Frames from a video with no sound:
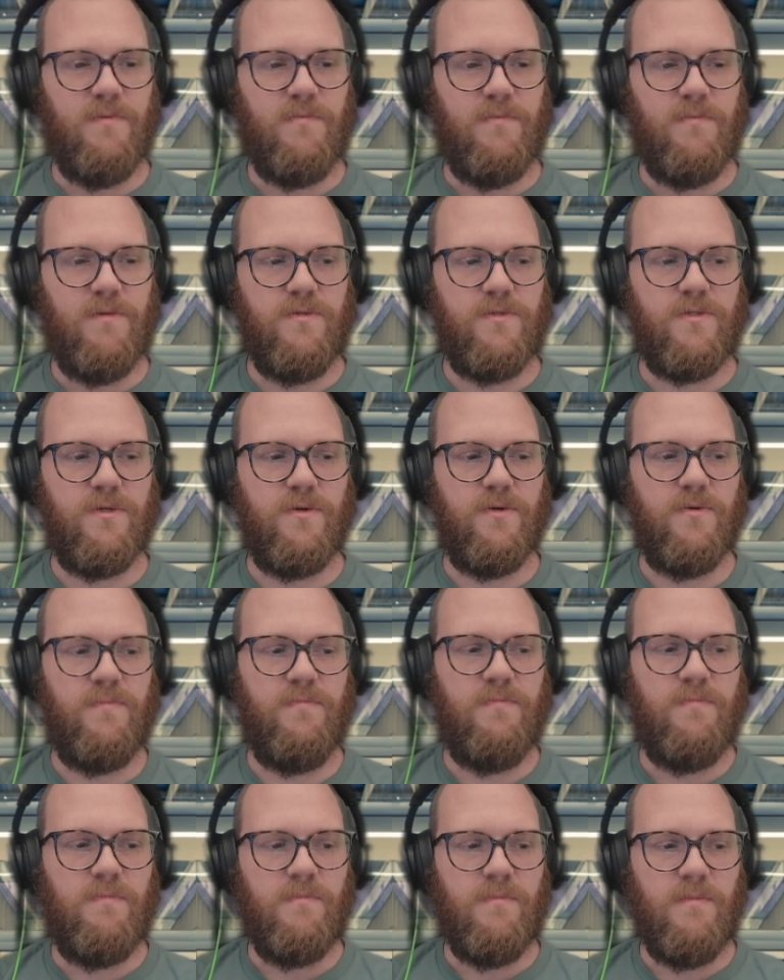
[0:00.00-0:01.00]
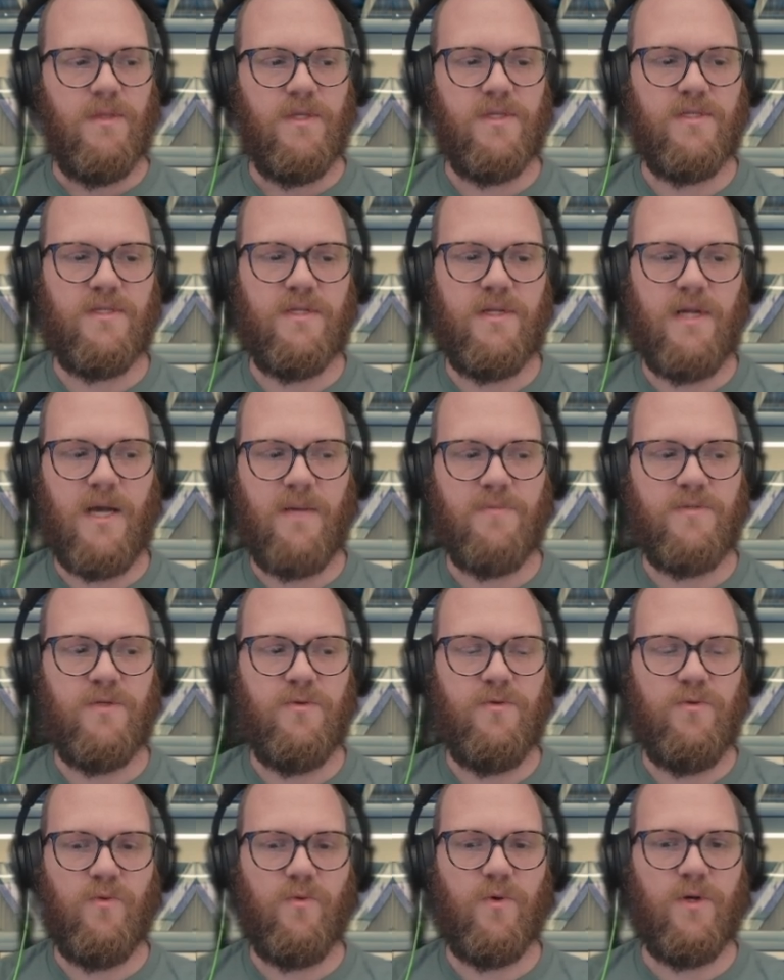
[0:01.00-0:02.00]
So this is an
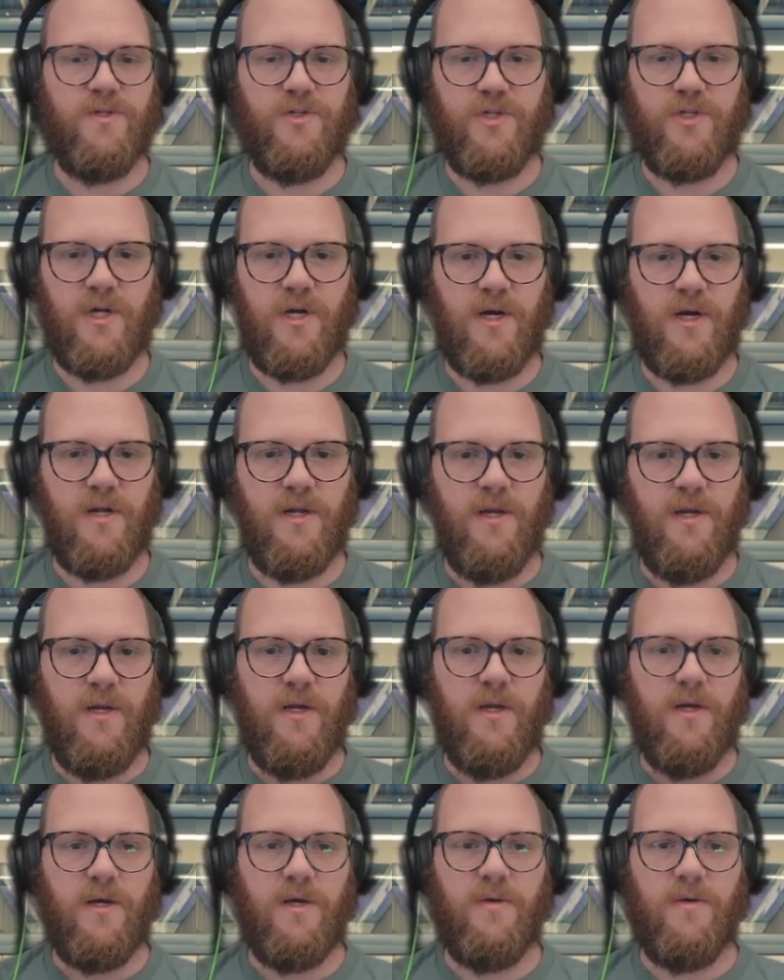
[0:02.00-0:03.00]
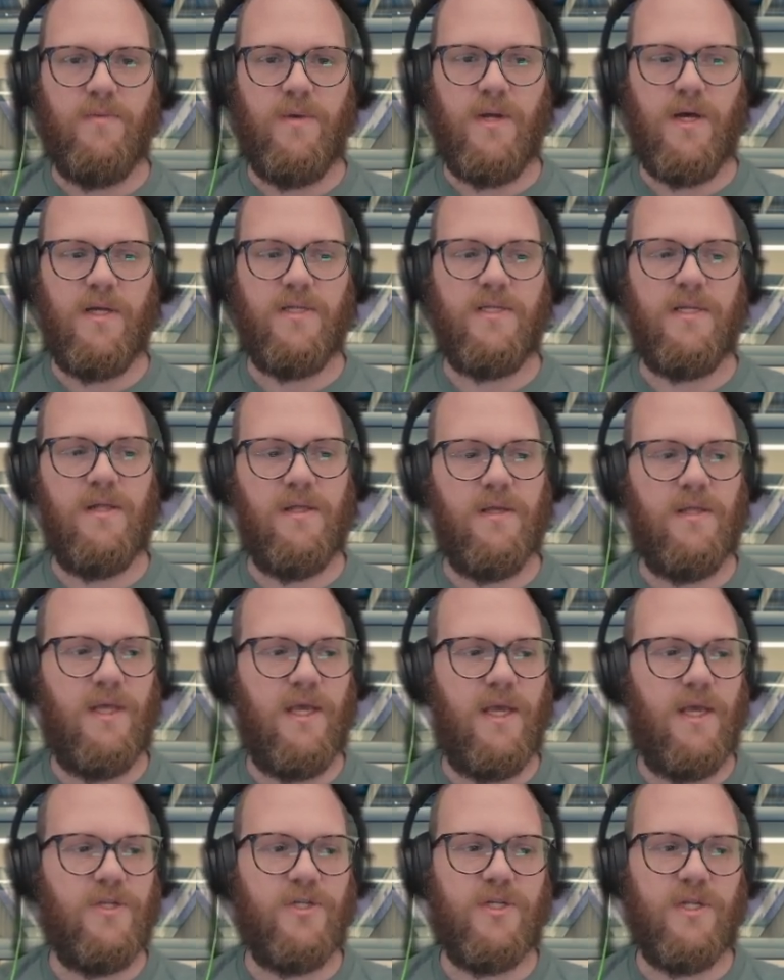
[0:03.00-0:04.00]
absolute one-shot. Not telling the
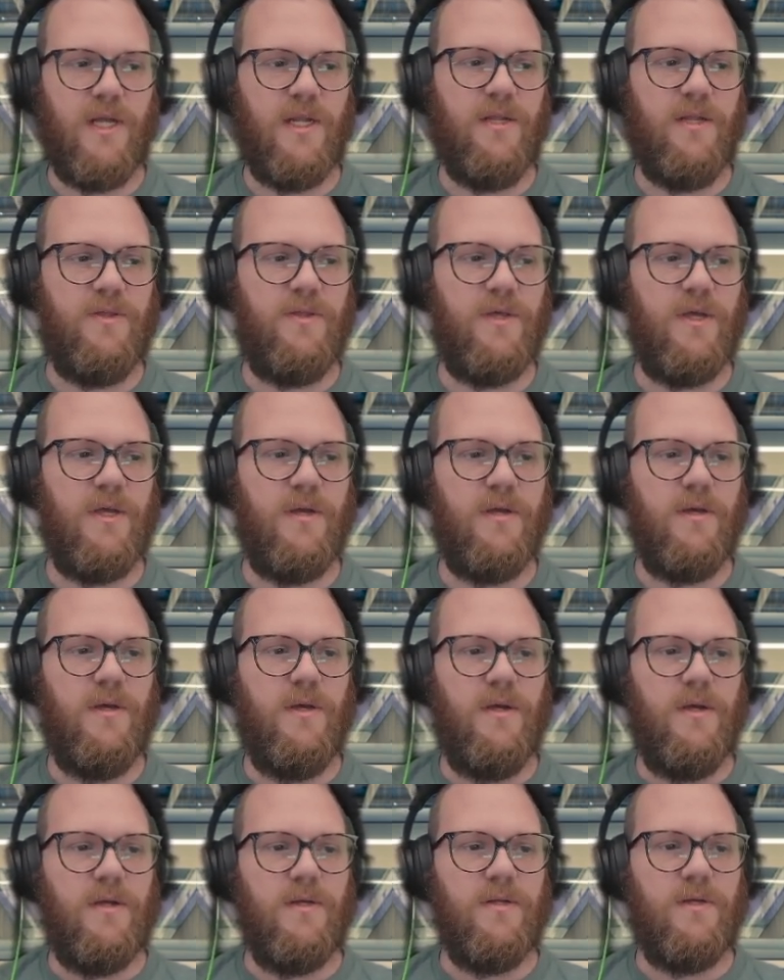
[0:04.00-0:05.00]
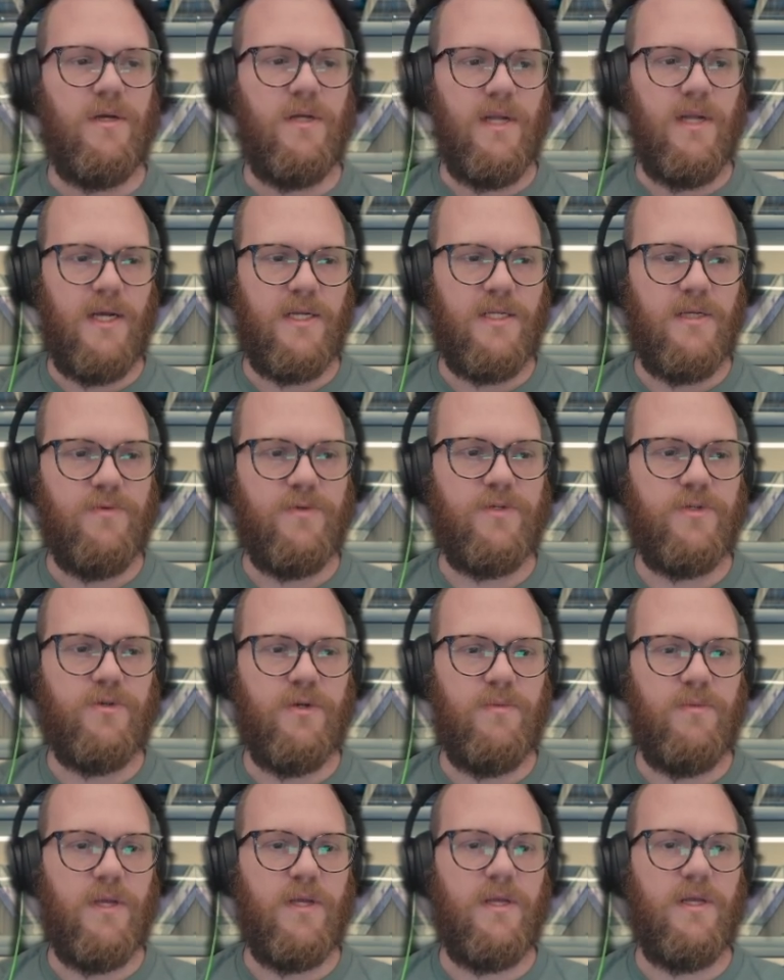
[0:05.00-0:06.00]
agent anything. Connecting with
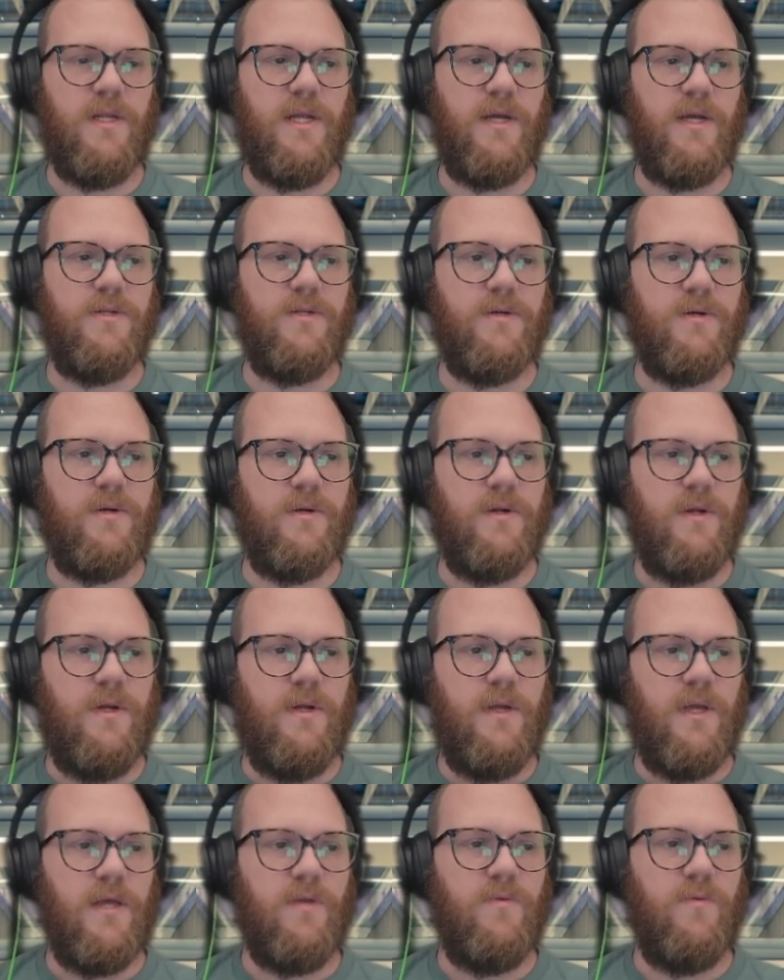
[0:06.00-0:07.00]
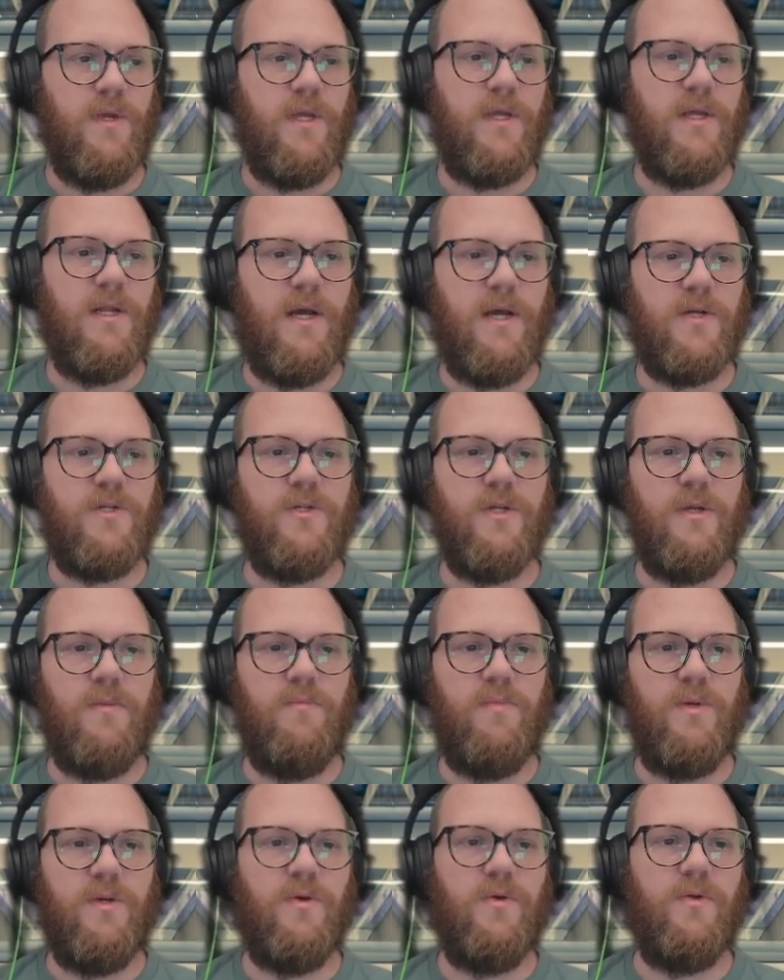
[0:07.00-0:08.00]
Streamline Connector. And we can actually
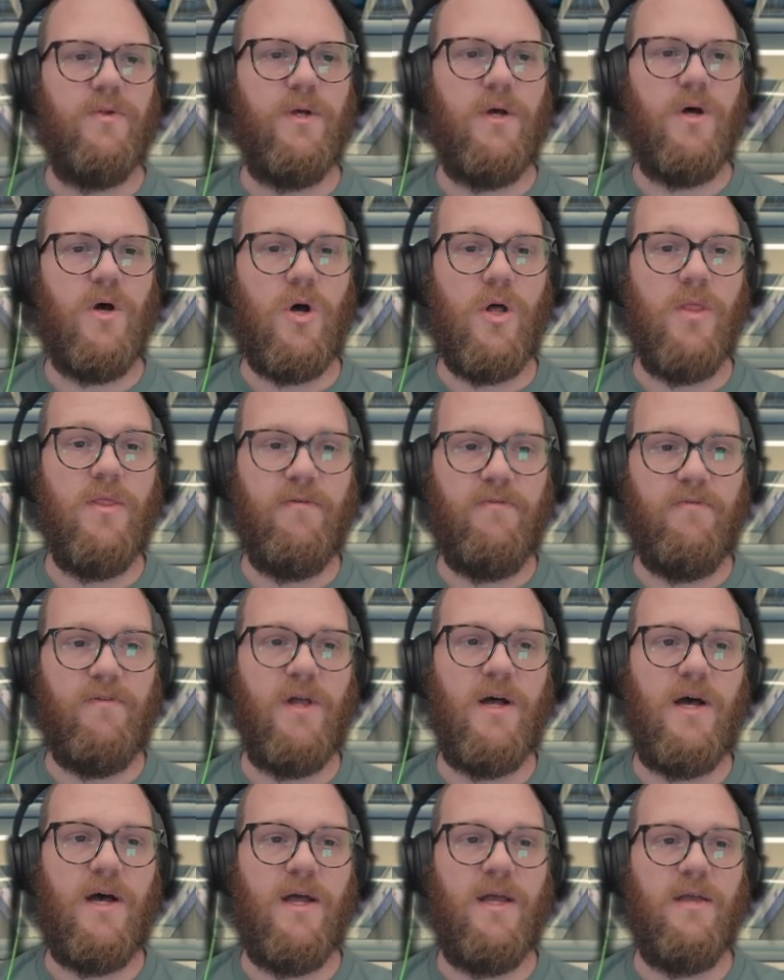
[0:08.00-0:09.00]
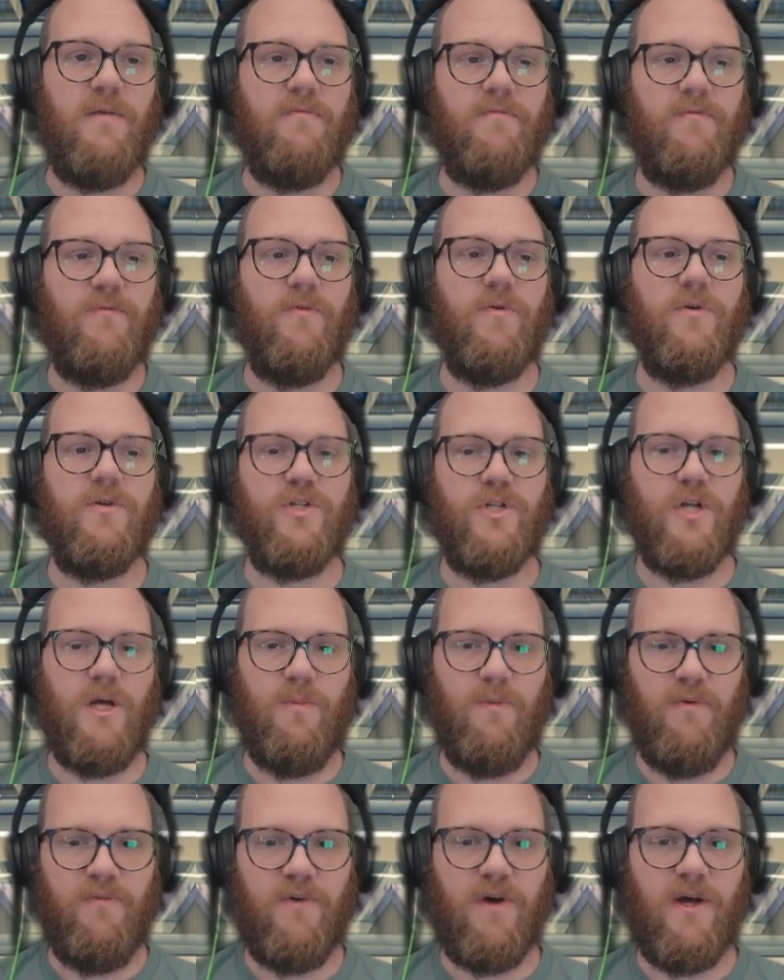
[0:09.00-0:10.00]
build on the fly for
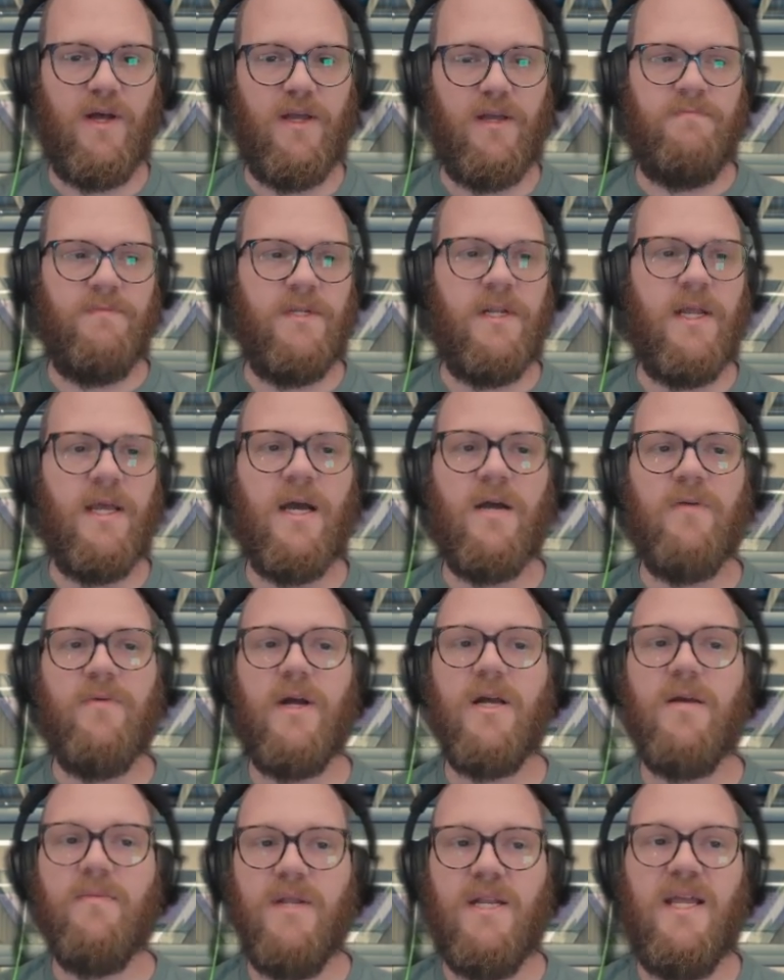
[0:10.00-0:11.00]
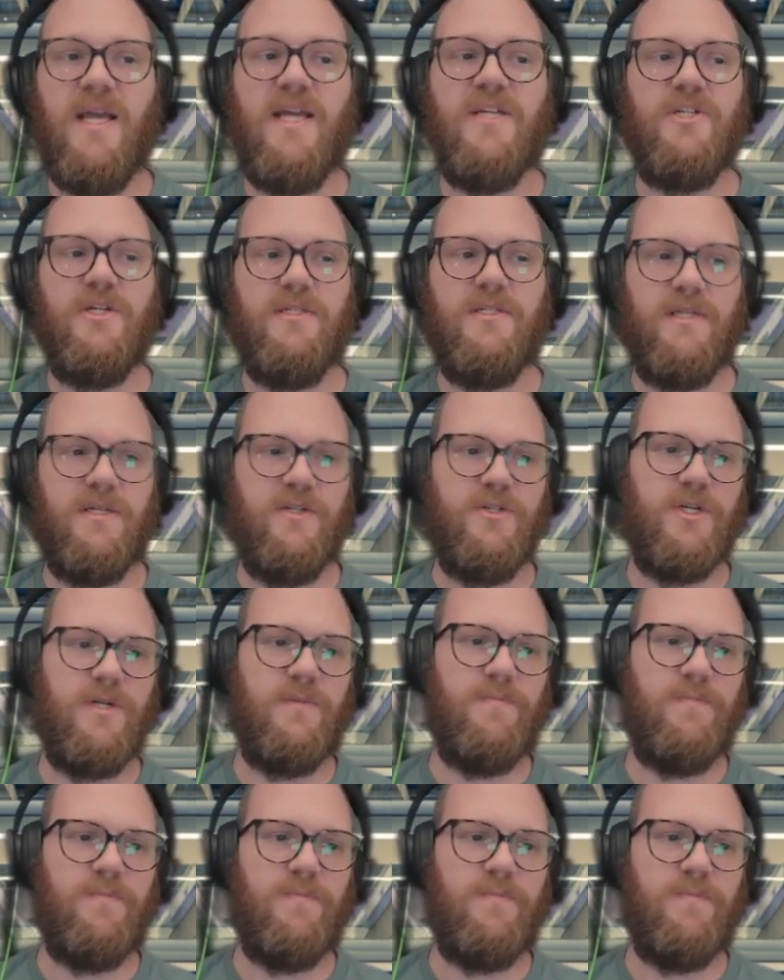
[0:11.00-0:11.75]
Shopify an AI recommendations engine.